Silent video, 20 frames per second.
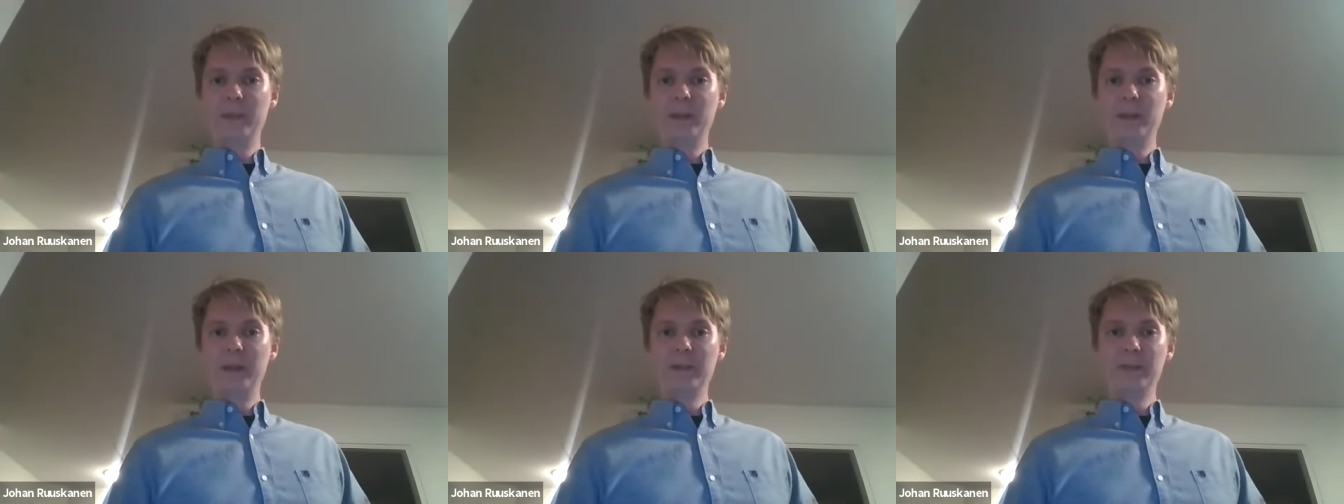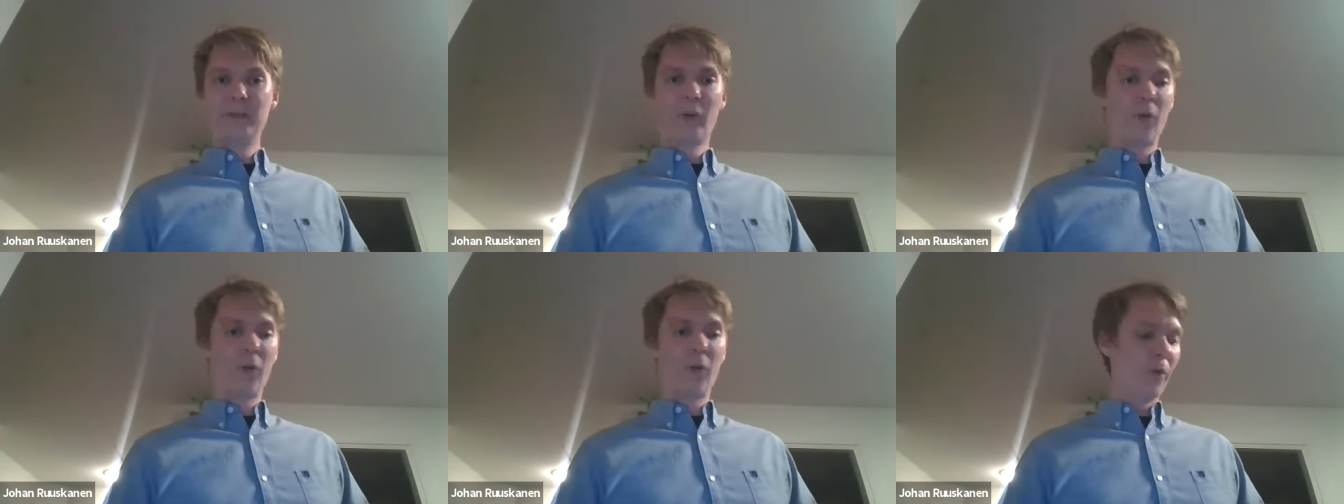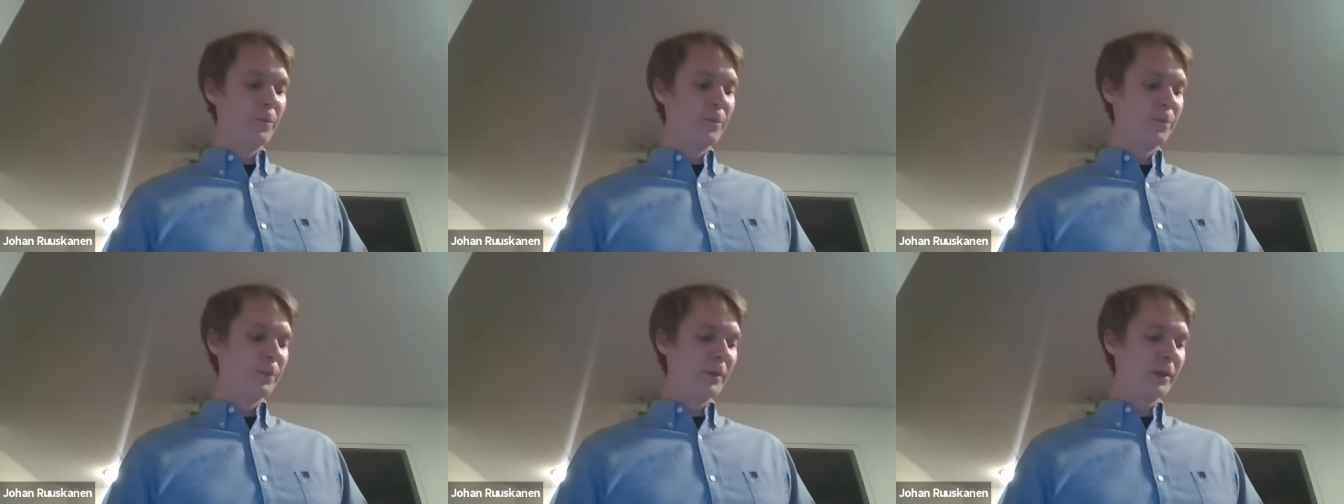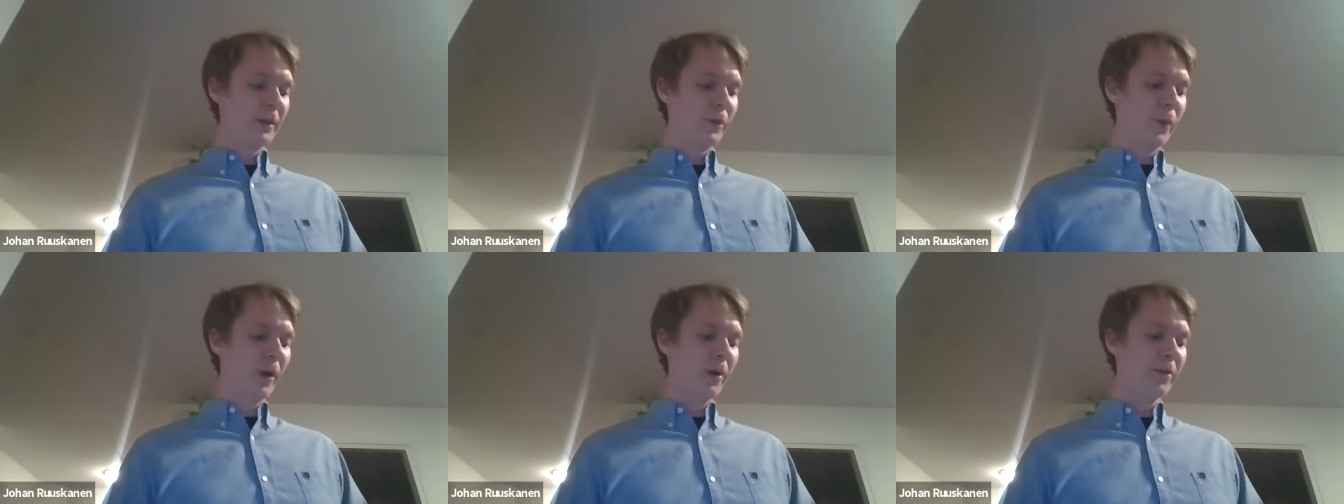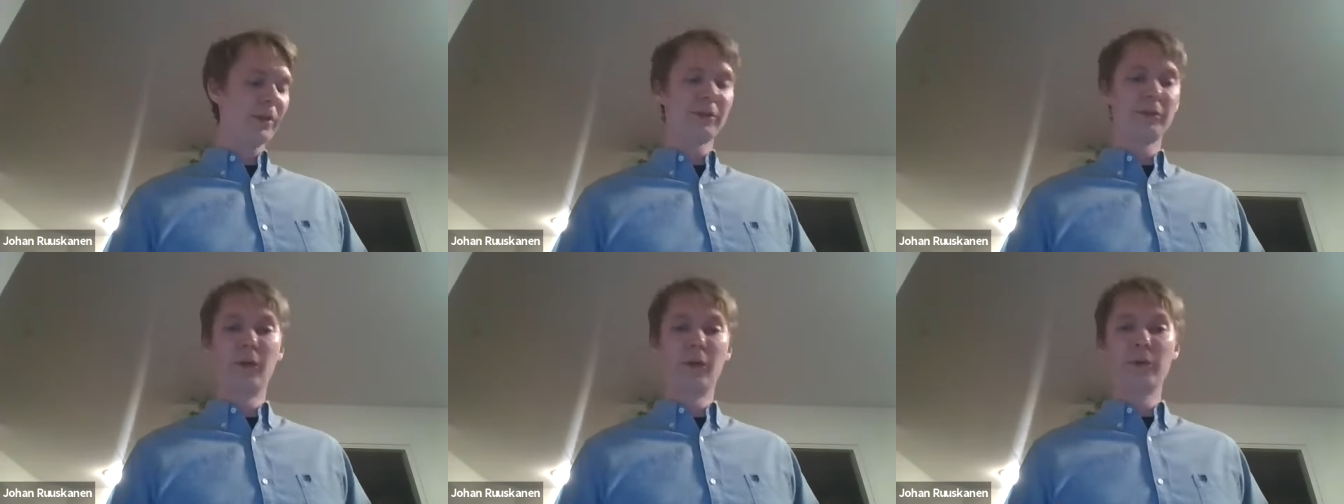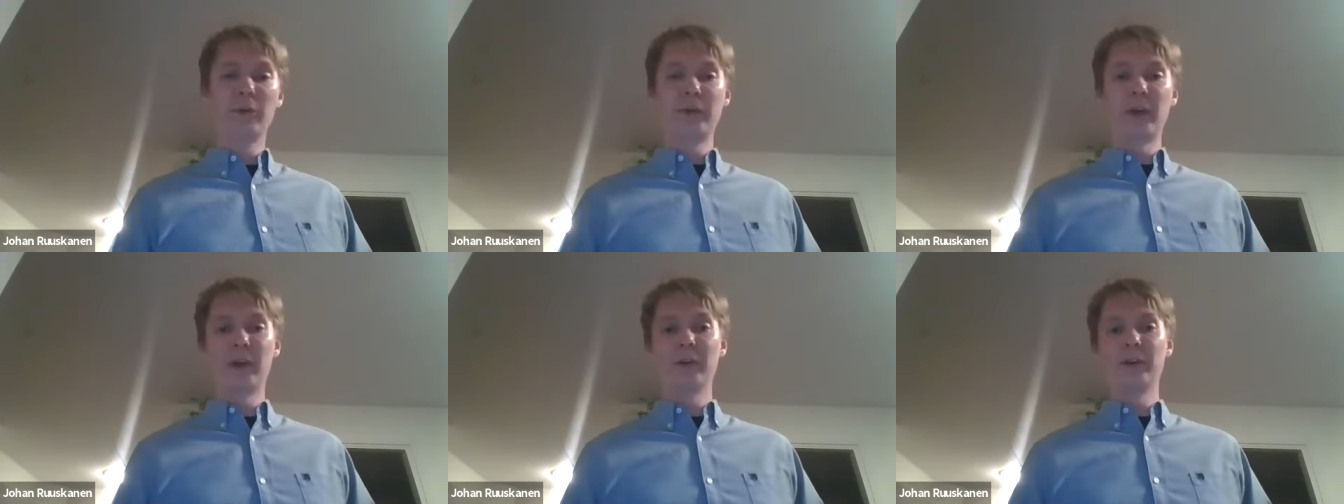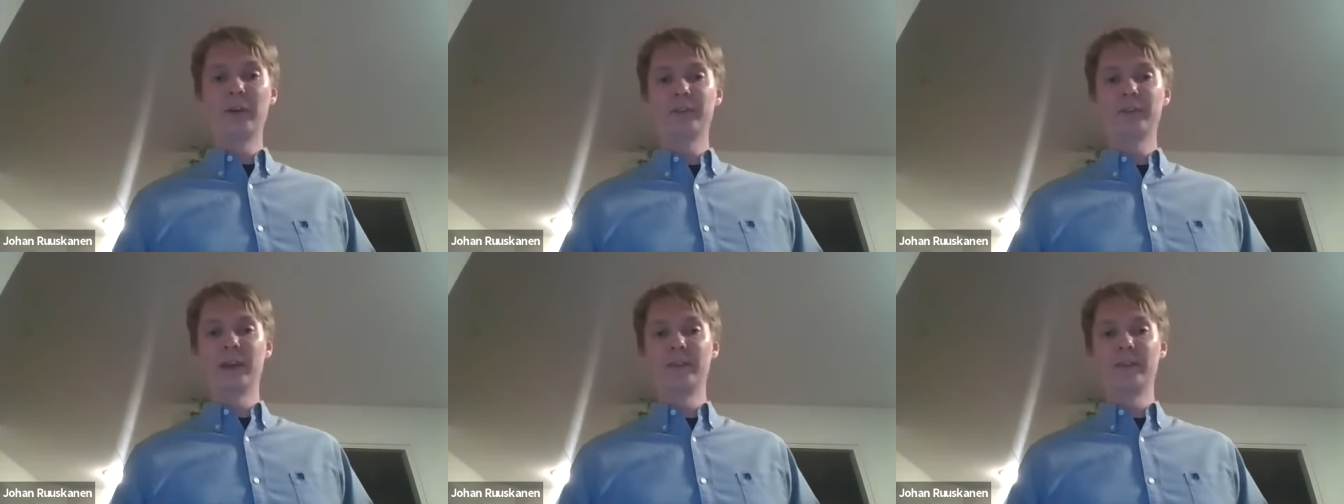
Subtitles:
So one thing to note here is